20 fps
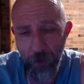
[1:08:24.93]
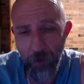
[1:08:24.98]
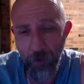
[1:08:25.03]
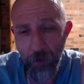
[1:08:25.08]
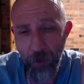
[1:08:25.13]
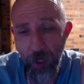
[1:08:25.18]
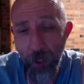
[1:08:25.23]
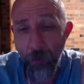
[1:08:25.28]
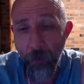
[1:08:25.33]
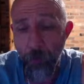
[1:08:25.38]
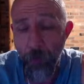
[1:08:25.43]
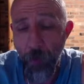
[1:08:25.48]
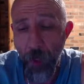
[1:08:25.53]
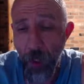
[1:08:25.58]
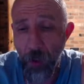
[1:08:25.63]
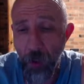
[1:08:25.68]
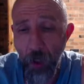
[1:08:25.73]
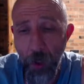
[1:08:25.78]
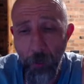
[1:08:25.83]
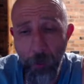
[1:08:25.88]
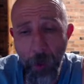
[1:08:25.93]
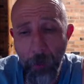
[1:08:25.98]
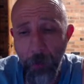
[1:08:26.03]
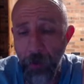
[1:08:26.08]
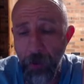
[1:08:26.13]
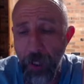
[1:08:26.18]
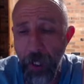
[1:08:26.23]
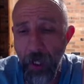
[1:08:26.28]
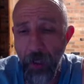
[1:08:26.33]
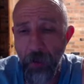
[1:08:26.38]
yeah, a lot of people
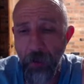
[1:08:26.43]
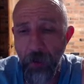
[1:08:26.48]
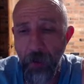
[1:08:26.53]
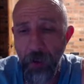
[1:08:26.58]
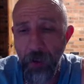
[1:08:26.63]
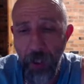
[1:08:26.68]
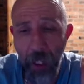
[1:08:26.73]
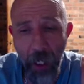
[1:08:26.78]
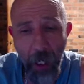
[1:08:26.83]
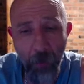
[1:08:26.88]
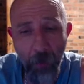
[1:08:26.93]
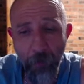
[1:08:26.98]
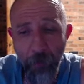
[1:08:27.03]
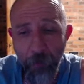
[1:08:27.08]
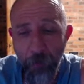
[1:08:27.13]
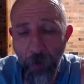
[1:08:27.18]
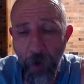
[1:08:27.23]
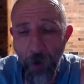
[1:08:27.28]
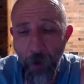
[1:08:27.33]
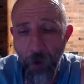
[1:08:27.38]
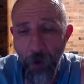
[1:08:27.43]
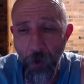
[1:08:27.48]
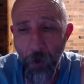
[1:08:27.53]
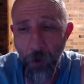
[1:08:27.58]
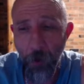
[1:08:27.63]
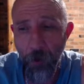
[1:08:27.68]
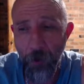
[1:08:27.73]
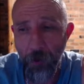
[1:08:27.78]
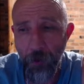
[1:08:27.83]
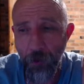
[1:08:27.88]
get scam phone
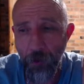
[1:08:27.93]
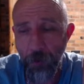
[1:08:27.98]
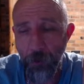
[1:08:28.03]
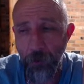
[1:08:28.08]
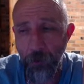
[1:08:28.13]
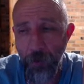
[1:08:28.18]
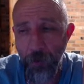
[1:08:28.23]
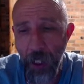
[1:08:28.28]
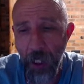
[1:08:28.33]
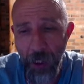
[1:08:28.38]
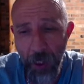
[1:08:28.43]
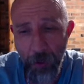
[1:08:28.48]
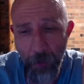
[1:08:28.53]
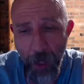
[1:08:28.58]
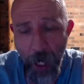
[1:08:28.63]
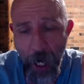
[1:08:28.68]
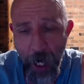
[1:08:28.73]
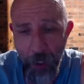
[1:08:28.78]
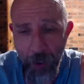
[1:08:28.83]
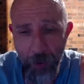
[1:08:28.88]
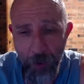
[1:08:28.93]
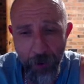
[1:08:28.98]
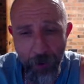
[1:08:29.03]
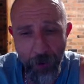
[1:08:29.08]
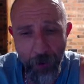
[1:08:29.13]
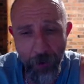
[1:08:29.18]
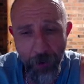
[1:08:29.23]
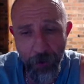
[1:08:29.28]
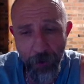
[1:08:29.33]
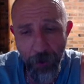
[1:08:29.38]
calls from
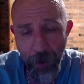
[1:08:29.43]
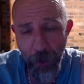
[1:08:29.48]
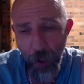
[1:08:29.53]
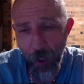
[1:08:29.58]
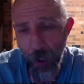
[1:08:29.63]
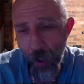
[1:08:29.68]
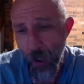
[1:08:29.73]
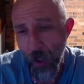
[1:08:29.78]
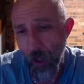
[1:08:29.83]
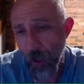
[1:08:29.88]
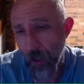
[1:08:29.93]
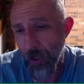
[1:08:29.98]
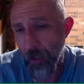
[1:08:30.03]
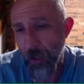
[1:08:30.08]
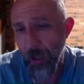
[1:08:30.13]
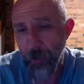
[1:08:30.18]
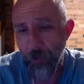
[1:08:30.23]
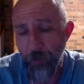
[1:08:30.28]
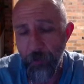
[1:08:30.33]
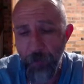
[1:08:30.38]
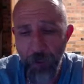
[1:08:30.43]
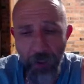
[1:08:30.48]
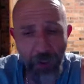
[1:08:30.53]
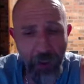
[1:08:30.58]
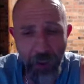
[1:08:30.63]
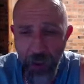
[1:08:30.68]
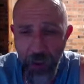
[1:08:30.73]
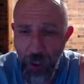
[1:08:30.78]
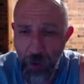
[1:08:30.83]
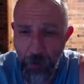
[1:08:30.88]
telemarketers. You get
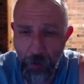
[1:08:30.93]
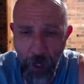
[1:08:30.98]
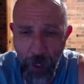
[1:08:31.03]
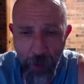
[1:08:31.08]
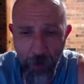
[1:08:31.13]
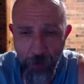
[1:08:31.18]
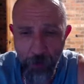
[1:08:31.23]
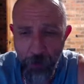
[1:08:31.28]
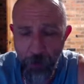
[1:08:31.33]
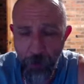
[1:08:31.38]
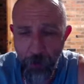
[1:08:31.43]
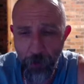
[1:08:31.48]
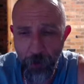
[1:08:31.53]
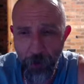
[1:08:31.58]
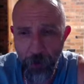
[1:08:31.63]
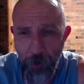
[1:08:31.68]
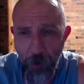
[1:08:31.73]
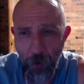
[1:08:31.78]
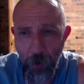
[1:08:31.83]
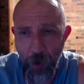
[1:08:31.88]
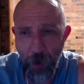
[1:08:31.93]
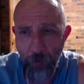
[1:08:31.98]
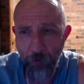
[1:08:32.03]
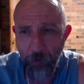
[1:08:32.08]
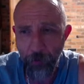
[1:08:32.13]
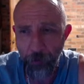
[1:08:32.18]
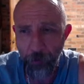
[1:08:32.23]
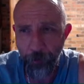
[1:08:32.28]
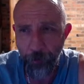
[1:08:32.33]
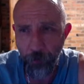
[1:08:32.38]
phishing emails all the time.
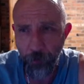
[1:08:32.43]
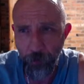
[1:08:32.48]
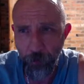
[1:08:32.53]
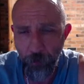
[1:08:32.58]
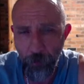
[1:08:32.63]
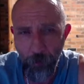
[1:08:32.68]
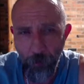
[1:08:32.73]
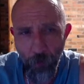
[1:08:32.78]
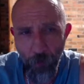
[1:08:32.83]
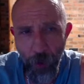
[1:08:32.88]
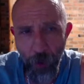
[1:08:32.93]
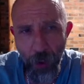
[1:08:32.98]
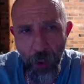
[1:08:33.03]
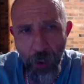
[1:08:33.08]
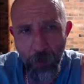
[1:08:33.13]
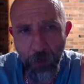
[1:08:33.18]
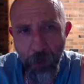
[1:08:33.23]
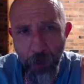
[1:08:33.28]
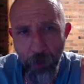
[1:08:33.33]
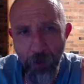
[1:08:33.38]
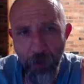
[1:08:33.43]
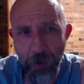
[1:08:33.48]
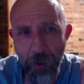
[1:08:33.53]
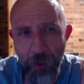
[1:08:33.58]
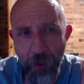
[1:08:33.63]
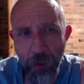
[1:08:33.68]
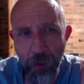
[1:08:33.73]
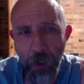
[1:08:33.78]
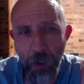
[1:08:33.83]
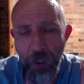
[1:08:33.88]
So we're
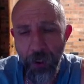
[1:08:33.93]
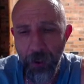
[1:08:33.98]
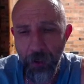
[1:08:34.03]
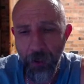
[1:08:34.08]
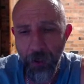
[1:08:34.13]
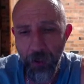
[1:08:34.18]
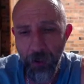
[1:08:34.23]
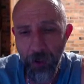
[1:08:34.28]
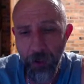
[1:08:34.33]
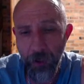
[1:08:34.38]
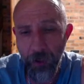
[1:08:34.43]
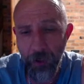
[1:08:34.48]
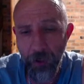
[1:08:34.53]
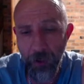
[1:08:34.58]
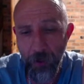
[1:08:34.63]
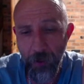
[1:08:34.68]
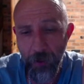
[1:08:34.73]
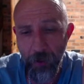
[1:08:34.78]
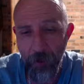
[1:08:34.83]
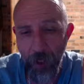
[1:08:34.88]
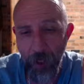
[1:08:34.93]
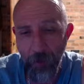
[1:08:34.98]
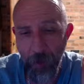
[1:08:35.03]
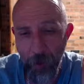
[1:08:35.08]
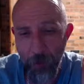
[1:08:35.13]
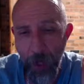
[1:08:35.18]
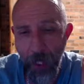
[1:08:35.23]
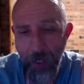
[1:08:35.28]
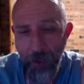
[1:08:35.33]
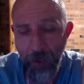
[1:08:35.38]
just trying to cover the
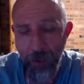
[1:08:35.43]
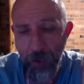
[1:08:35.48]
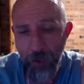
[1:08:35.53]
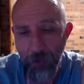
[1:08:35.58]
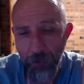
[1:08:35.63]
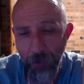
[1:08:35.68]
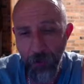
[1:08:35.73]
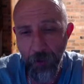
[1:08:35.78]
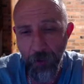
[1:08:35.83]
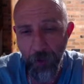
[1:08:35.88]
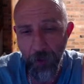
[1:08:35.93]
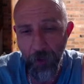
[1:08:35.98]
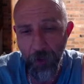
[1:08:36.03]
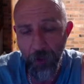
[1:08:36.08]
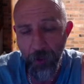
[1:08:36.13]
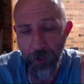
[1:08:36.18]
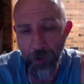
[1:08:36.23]
basics for you guys.